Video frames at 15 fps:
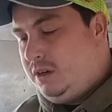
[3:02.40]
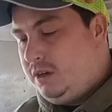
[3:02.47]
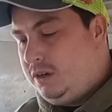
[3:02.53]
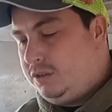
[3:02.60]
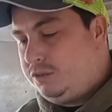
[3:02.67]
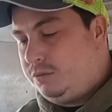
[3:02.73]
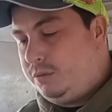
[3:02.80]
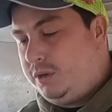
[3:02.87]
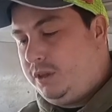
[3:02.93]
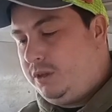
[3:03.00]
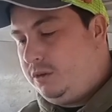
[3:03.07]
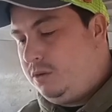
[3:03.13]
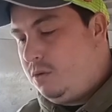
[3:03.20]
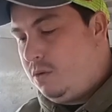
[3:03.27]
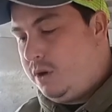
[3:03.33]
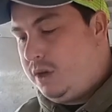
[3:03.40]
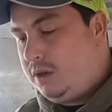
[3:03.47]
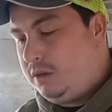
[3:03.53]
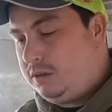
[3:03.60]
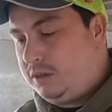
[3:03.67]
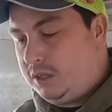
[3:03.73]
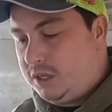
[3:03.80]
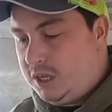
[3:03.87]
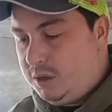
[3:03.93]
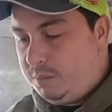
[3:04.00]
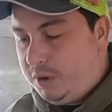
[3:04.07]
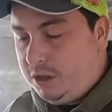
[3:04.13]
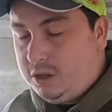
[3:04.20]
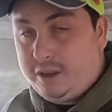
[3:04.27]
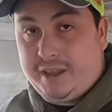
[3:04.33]
And it's really annoying to
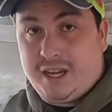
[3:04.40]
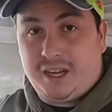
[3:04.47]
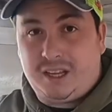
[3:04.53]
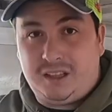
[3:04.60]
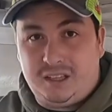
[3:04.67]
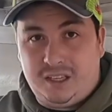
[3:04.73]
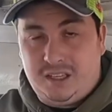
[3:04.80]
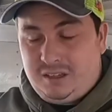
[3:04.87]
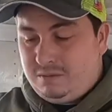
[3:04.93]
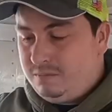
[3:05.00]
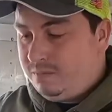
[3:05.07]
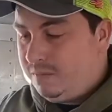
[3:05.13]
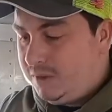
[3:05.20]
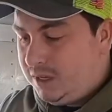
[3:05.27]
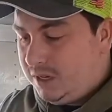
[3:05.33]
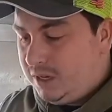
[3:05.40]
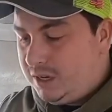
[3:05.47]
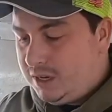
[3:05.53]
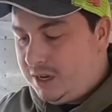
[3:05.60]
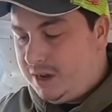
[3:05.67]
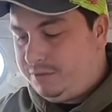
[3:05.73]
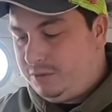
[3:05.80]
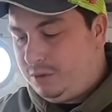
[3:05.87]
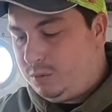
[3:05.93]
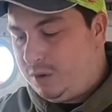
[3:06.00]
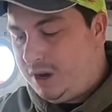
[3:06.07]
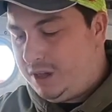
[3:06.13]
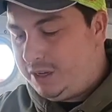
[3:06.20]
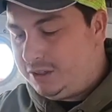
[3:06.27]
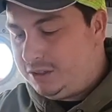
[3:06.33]
keep all of that clean. And after a
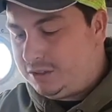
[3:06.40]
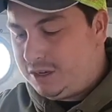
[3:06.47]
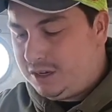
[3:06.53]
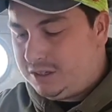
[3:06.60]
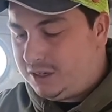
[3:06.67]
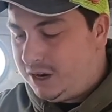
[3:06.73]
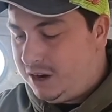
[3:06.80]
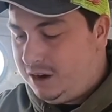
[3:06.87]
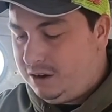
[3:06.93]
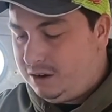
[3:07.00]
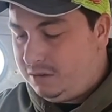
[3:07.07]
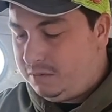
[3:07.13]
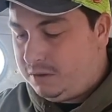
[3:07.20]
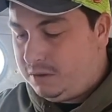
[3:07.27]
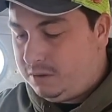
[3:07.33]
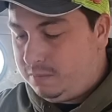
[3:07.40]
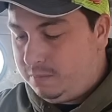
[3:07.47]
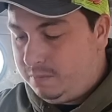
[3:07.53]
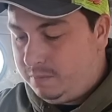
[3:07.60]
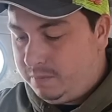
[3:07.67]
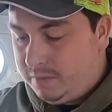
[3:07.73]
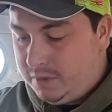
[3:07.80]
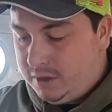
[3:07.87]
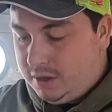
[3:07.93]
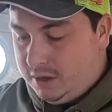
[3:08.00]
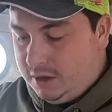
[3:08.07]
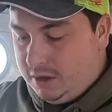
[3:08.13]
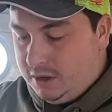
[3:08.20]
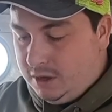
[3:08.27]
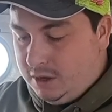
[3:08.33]
while, I just got tired of
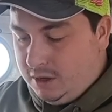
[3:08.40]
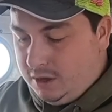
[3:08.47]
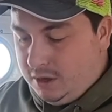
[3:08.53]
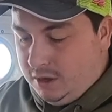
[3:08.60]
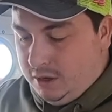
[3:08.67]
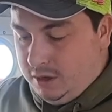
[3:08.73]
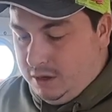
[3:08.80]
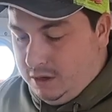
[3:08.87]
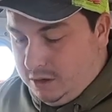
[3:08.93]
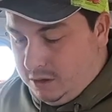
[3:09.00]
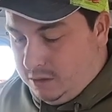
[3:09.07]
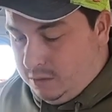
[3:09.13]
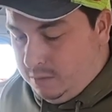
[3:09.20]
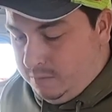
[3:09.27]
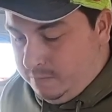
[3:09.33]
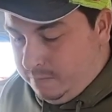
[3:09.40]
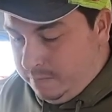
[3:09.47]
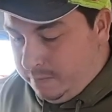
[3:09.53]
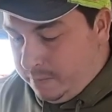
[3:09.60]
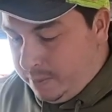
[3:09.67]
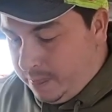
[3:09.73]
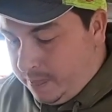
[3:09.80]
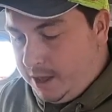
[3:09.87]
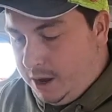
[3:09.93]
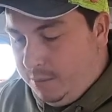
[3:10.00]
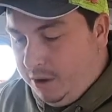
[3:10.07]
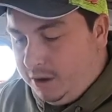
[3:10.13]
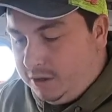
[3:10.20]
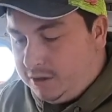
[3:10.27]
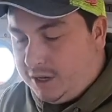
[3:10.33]
it. You know, I'm
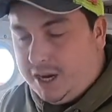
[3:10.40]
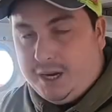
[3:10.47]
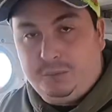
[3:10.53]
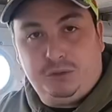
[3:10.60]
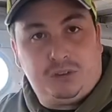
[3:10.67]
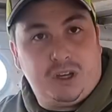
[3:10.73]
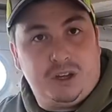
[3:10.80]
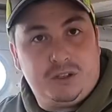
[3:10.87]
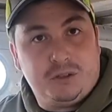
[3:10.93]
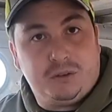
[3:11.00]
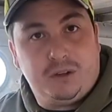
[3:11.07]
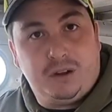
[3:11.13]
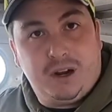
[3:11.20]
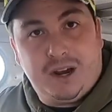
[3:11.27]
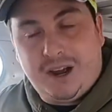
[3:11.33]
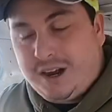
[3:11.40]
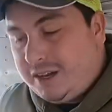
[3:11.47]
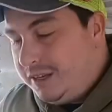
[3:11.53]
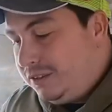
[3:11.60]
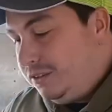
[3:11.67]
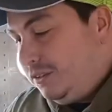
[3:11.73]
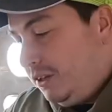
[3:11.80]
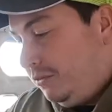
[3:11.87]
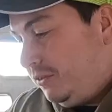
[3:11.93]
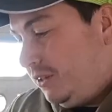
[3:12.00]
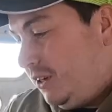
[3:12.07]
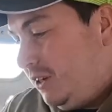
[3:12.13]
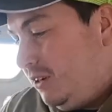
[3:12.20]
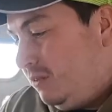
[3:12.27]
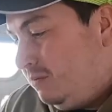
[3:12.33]
on a time schedule here. I gotta get stuff
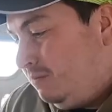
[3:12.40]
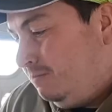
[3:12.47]
done.